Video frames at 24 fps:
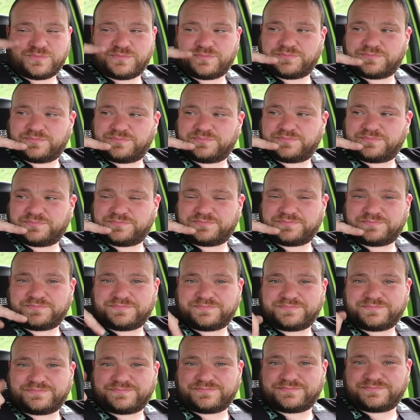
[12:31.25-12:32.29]

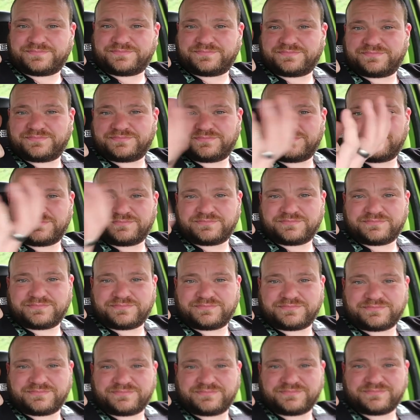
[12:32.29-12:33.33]

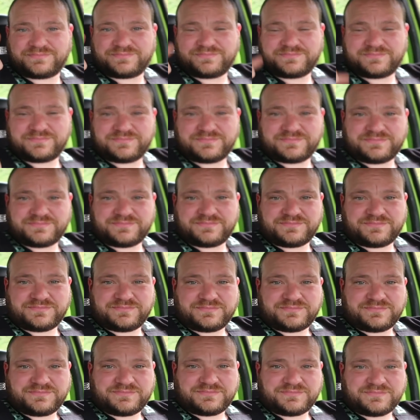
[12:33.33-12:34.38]

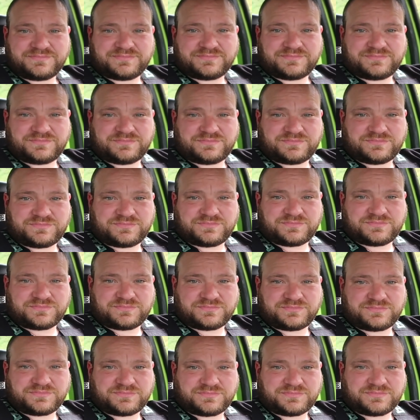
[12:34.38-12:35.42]

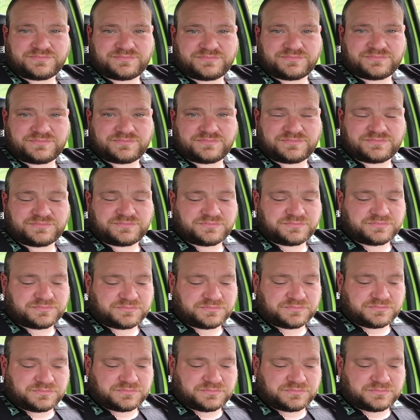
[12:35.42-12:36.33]
(not speaking)